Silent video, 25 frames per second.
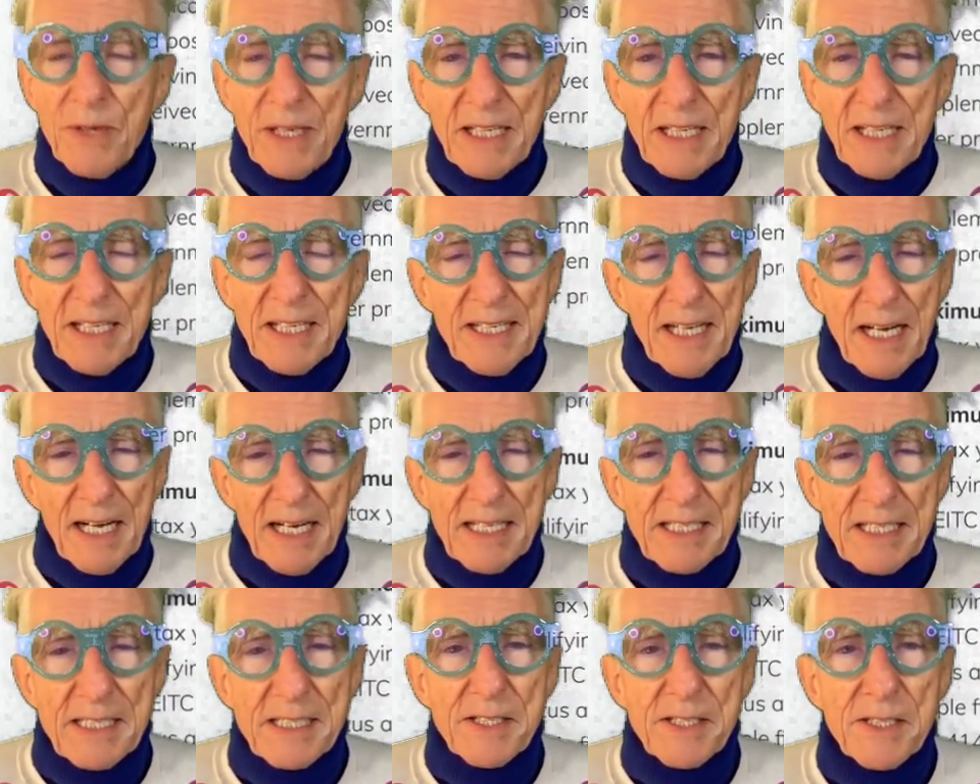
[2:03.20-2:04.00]
really
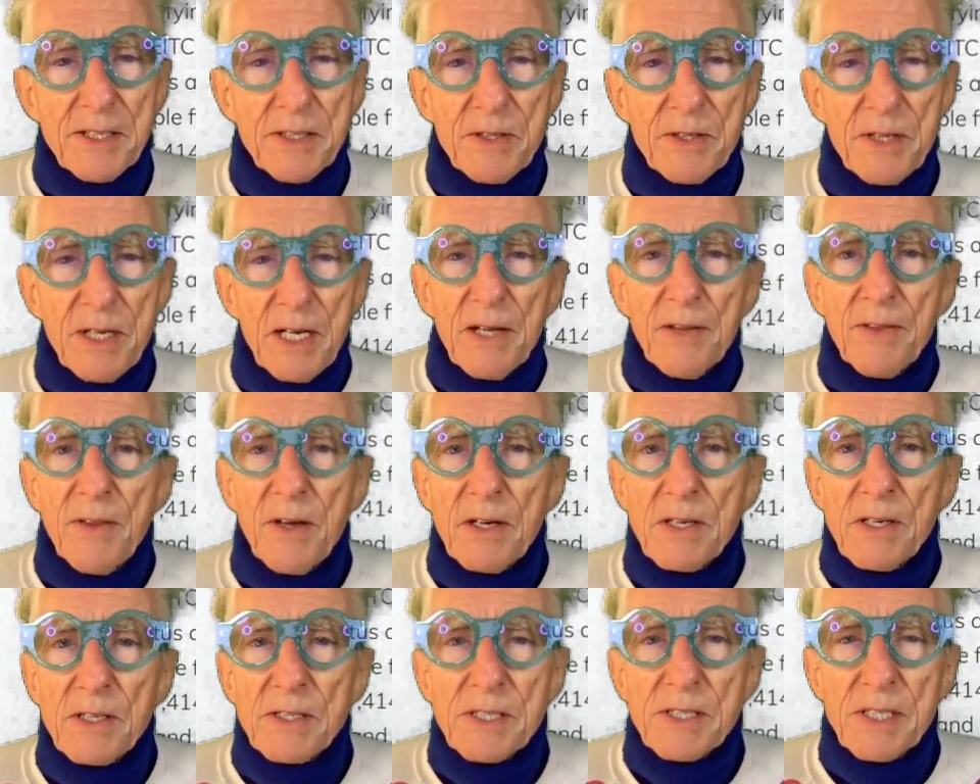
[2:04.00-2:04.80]
nice too,
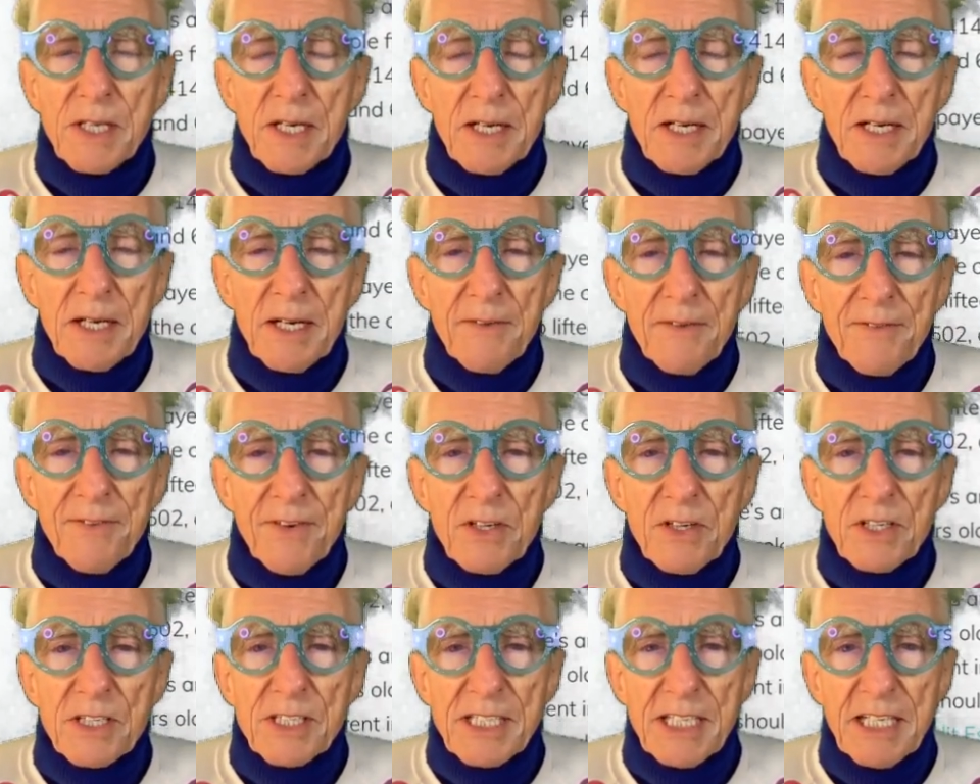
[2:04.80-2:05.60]
there's uh,
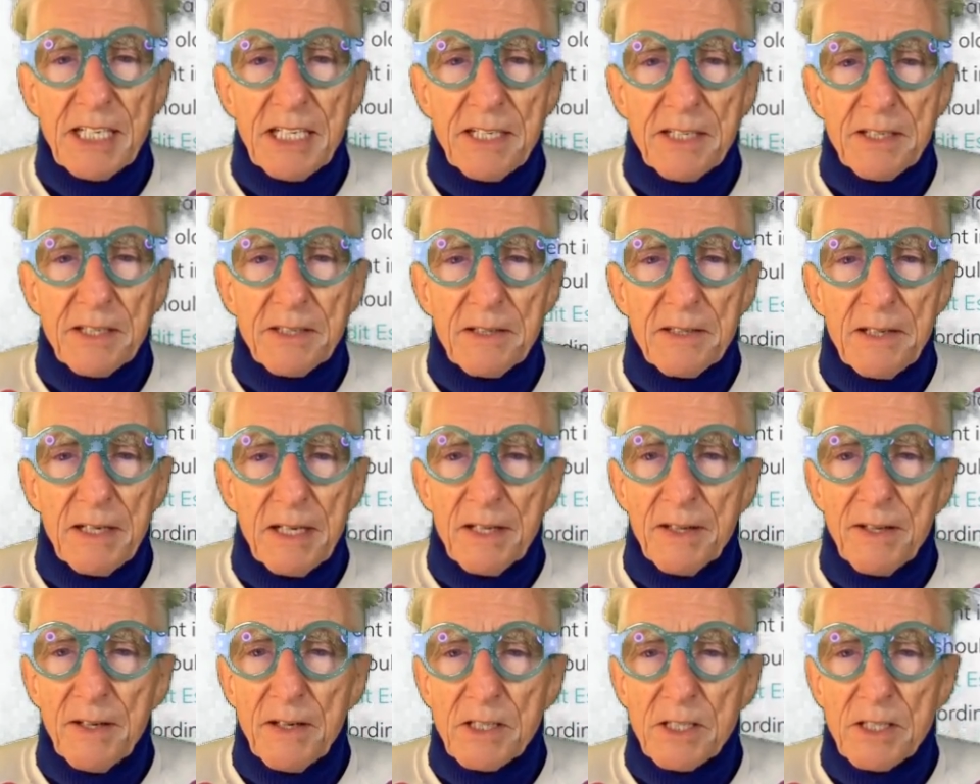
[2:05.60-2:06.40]
if you're a senior,
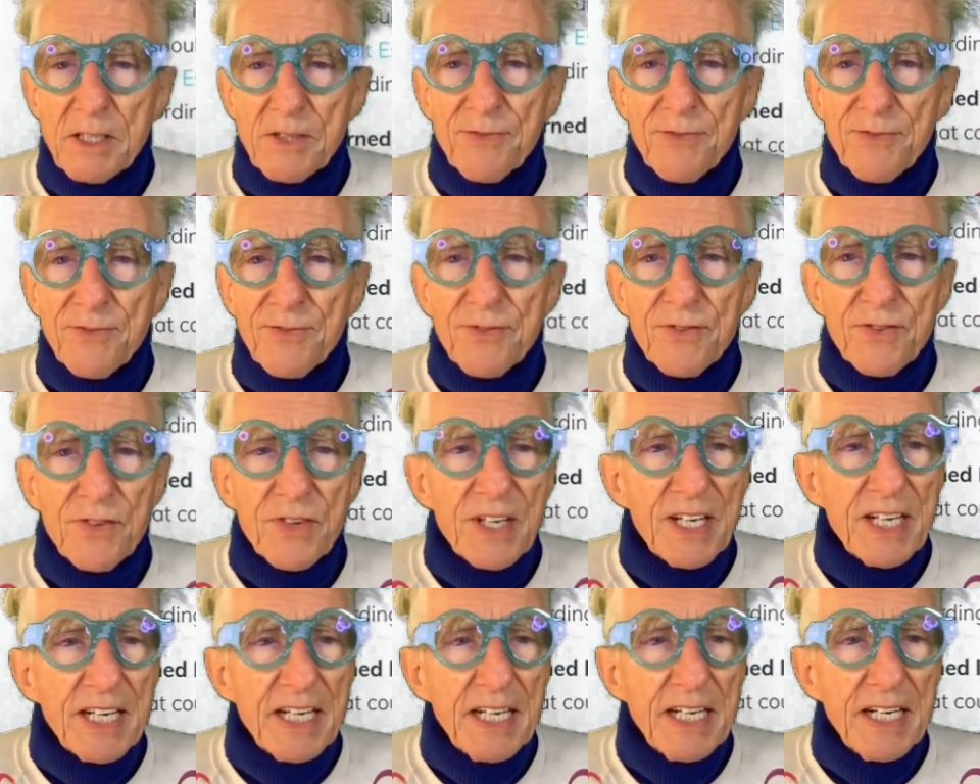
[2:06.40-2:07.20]
there's
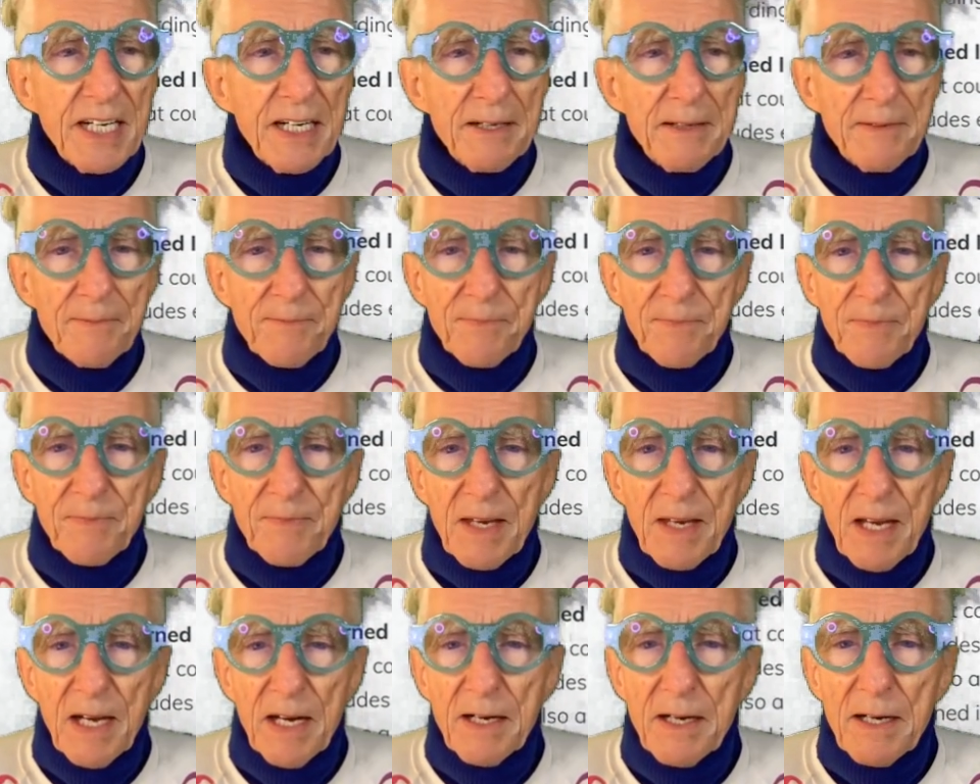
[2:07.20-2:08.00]
free
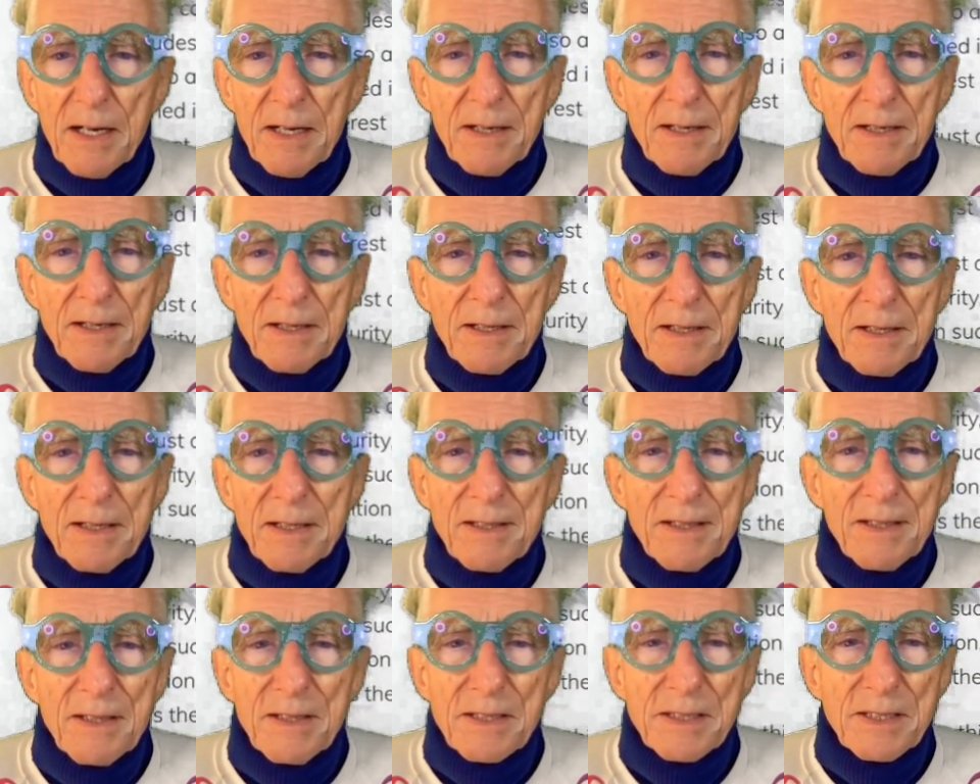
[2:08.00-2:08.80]
uh,
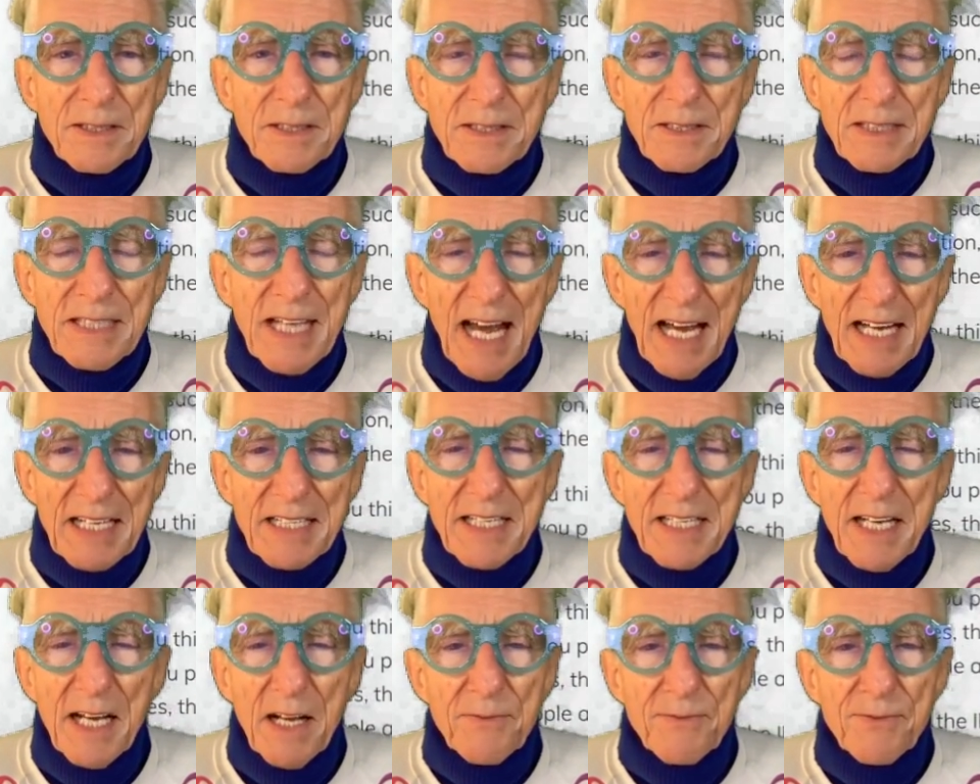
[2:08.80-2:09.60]
there's
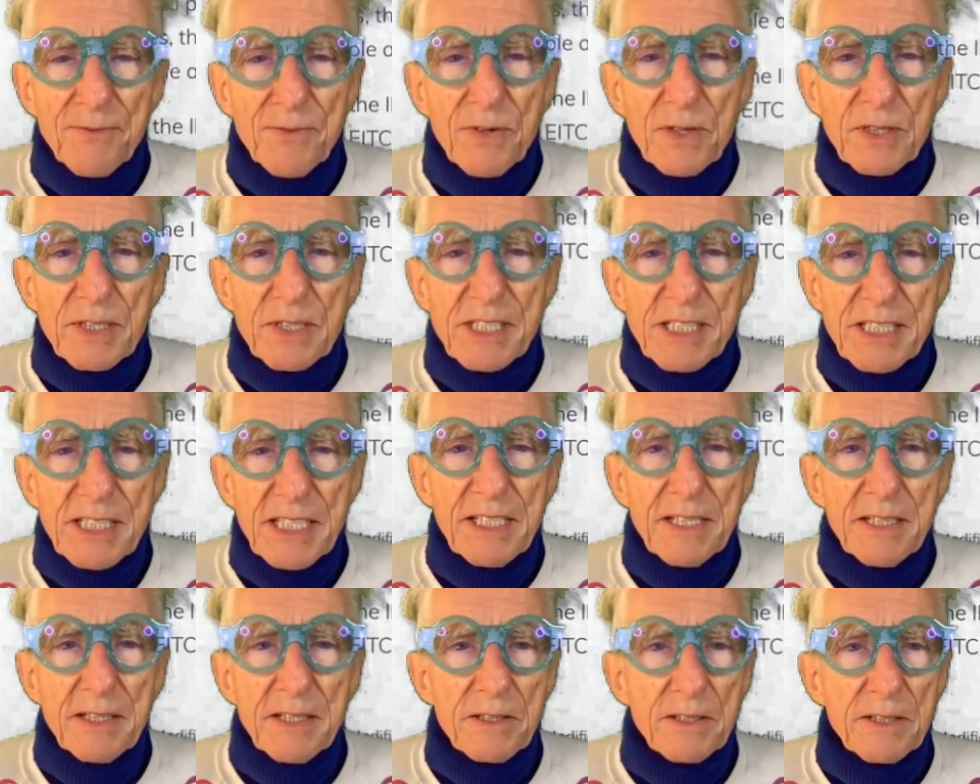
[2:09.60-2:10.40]
tax help for
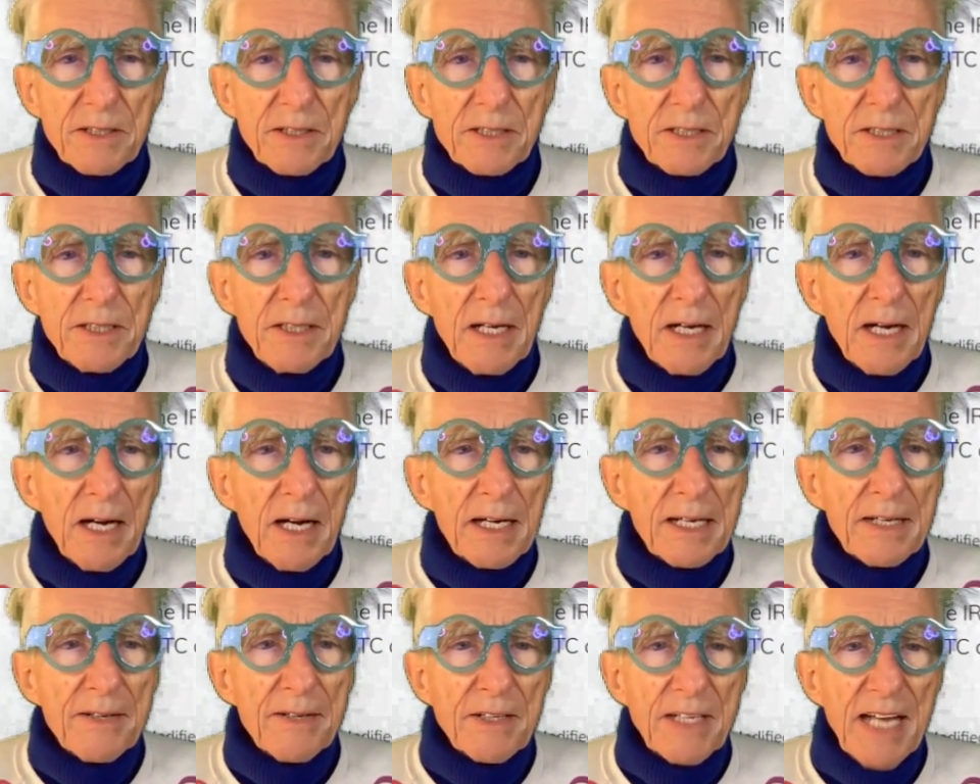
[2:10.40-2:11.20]
seniors,
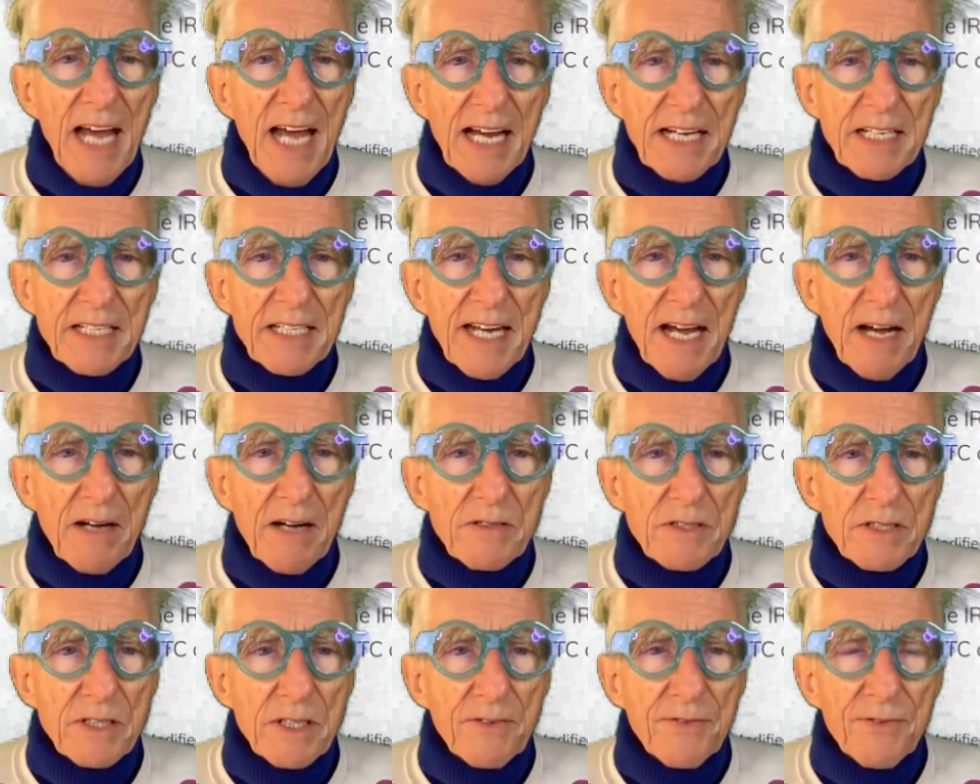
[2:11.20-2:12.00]
tax
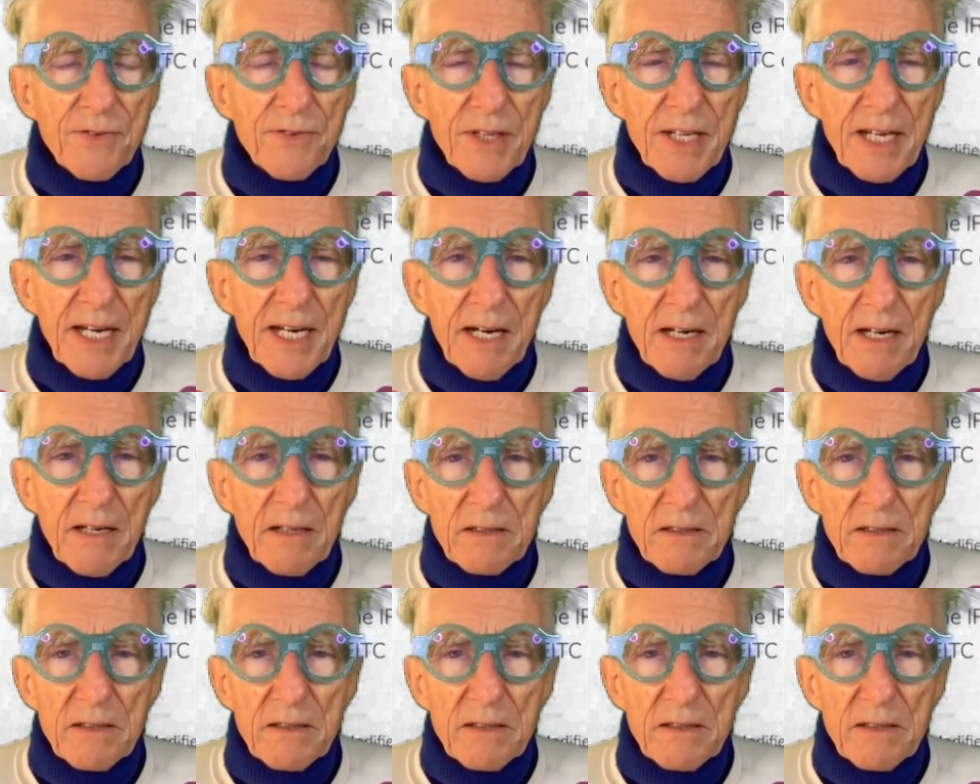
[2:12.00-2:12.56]
counseling for the